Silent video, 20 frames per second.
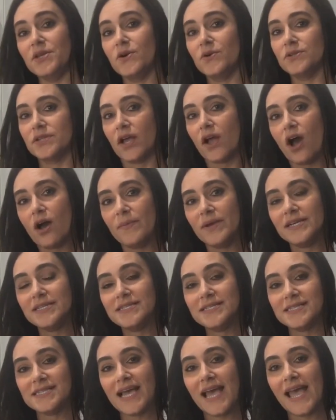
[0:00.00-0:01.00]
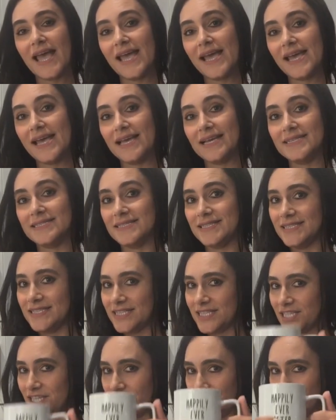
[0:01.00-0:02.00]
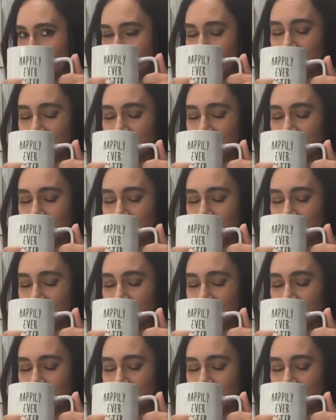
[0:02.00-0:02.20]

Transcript: in the comments, and cheers!